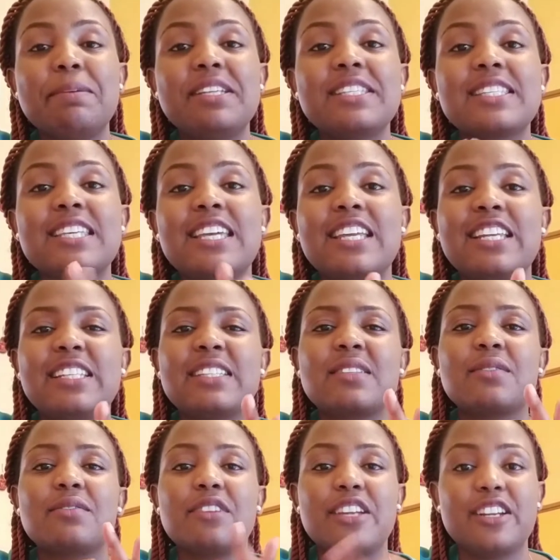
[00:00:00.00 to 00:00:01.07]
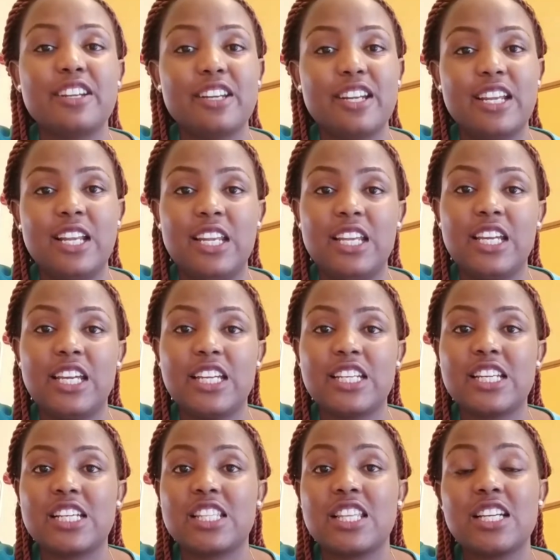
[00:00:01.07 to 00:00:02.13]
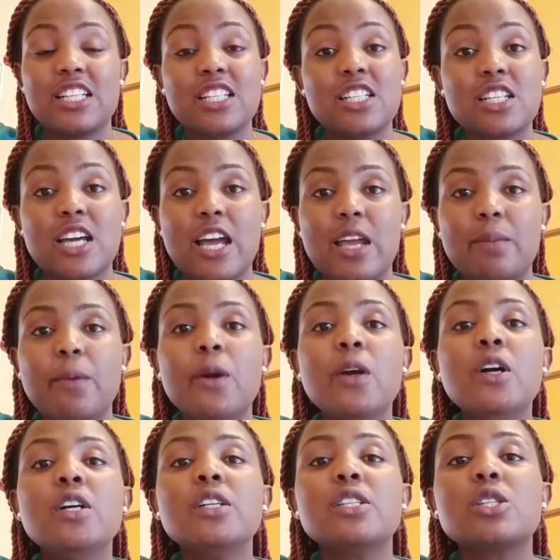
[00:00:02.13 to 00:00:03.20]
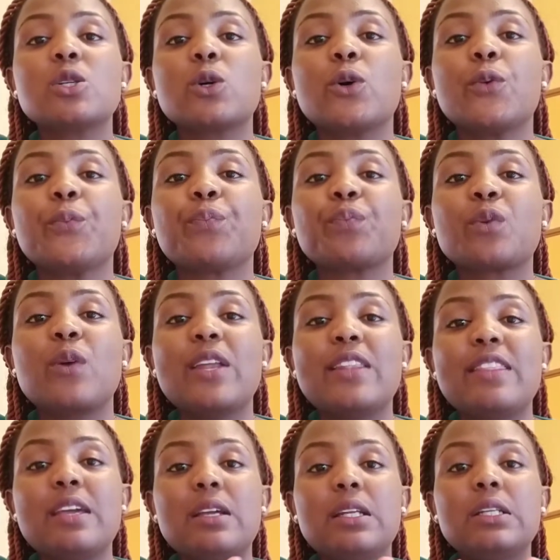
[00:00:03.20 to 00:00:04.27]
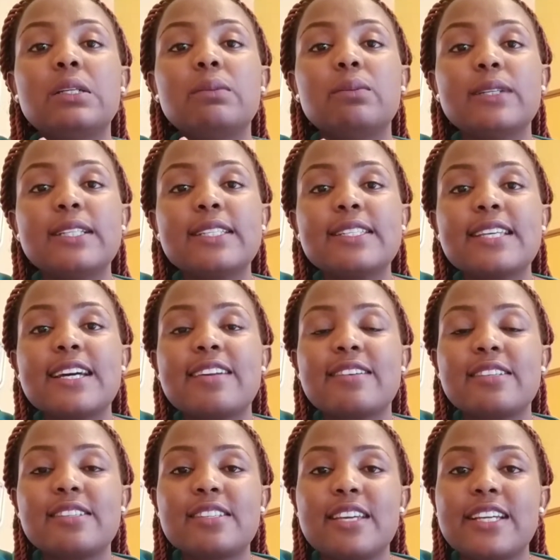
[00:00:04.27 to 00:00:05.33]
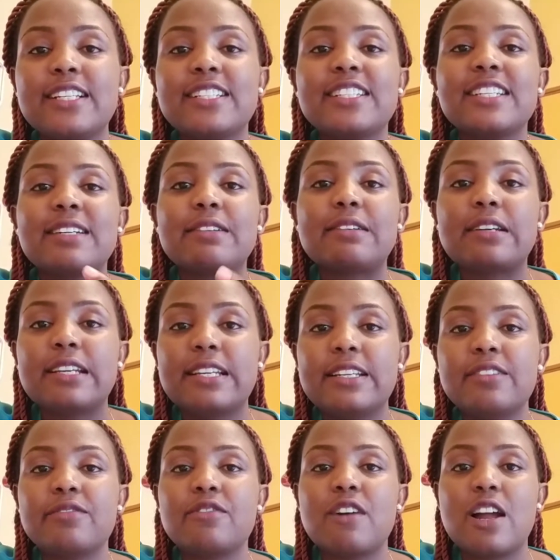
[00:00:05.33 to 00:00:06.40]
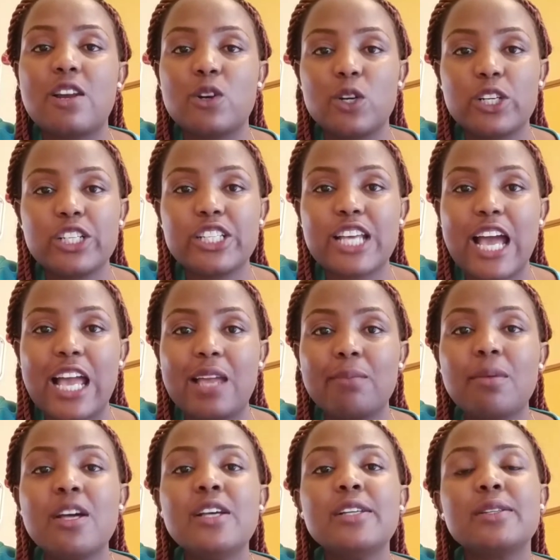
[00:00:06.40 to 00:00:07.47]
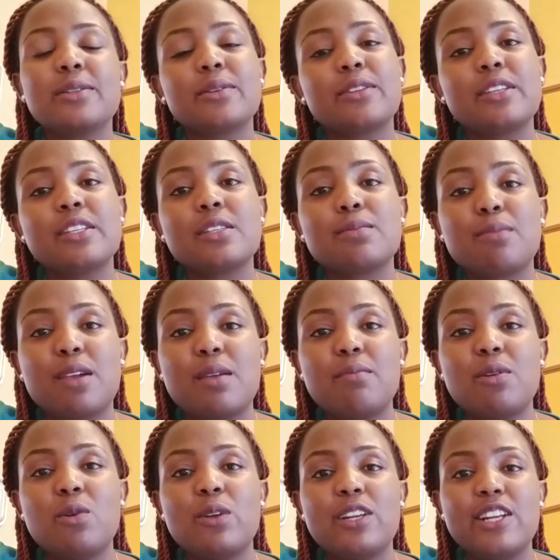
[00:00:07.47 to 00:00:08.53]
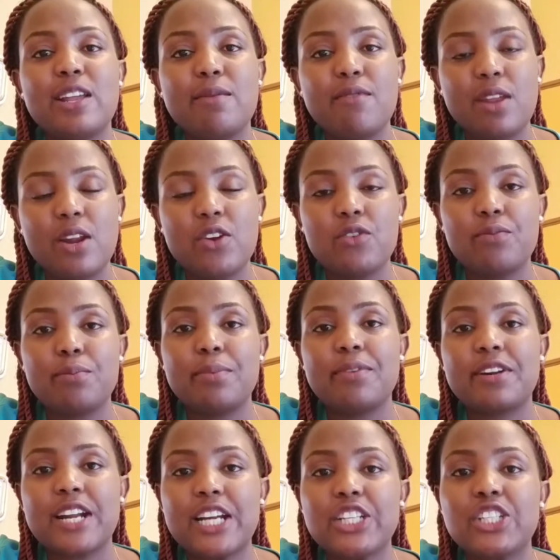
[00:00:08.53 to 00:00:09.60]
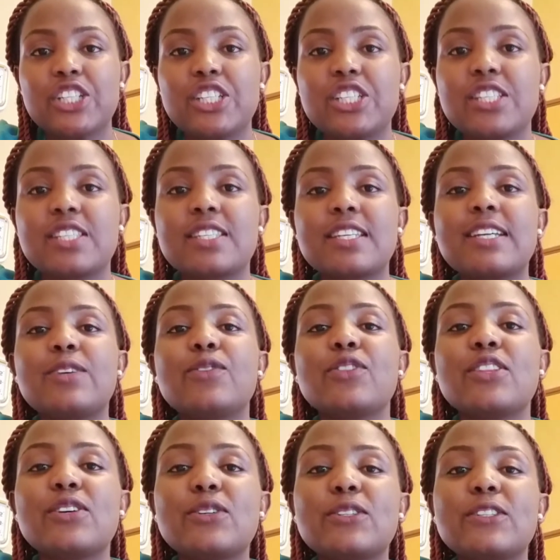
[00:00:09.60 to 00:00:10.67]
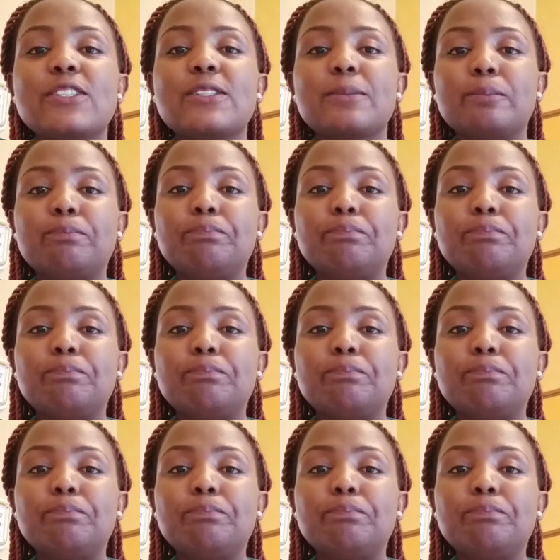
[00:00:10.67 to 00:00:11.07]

skin is very delicate at that time. So when the moisture retained in for a long time, so this baby will develop rashes on those